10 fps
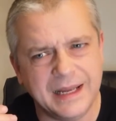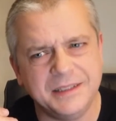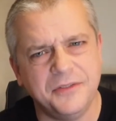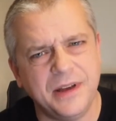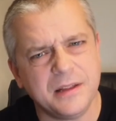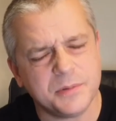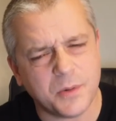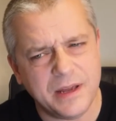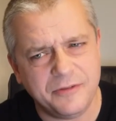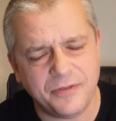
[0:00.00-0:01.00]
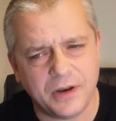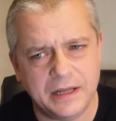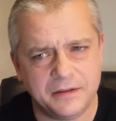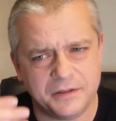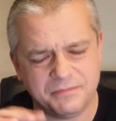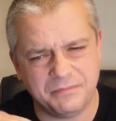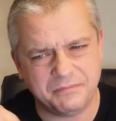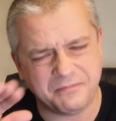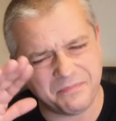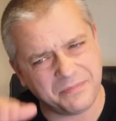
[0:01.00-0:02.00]
It develops quite funny. There's
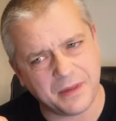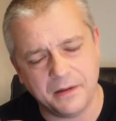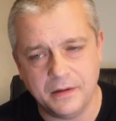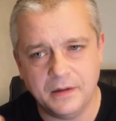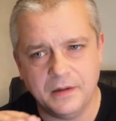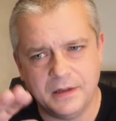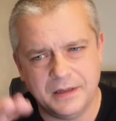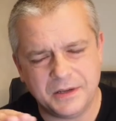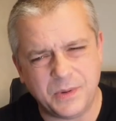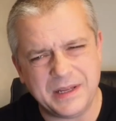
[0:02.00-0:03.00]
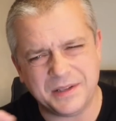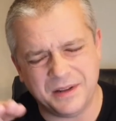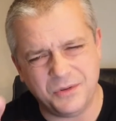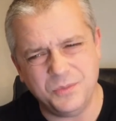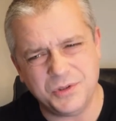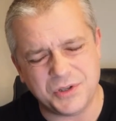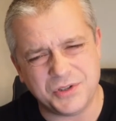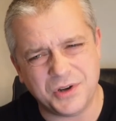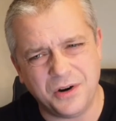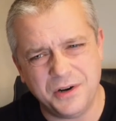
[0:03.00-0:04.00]
quite almost a
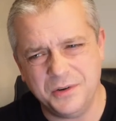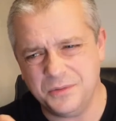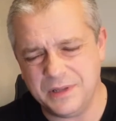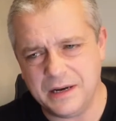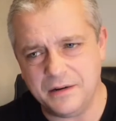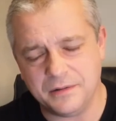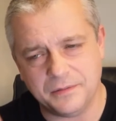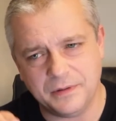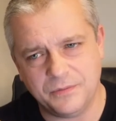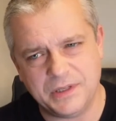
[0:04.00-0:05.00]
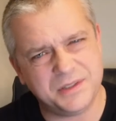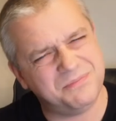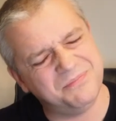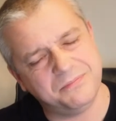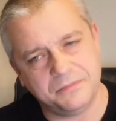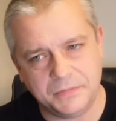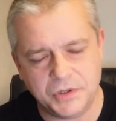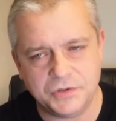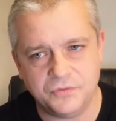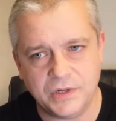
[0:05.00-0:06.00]
sour note there, which
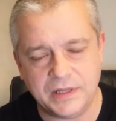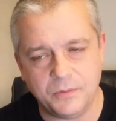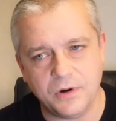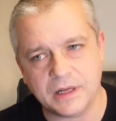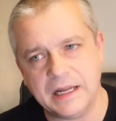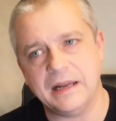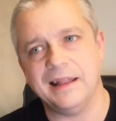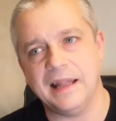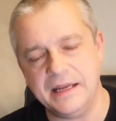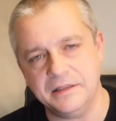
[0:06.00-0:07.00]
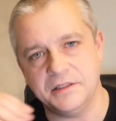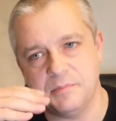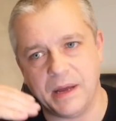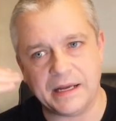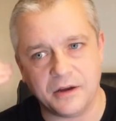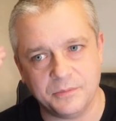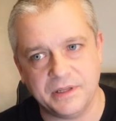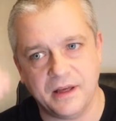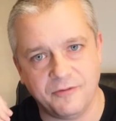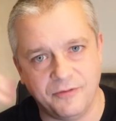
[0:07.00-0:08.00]
doesn't really work, and then it lightens back up
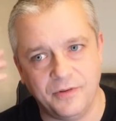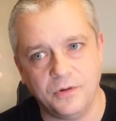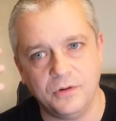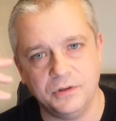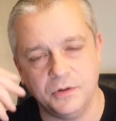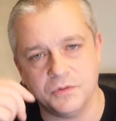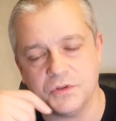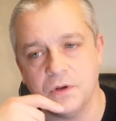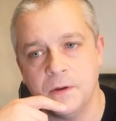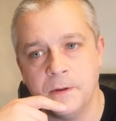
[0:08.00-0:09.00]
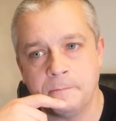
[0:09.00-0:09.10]
to that floral notes.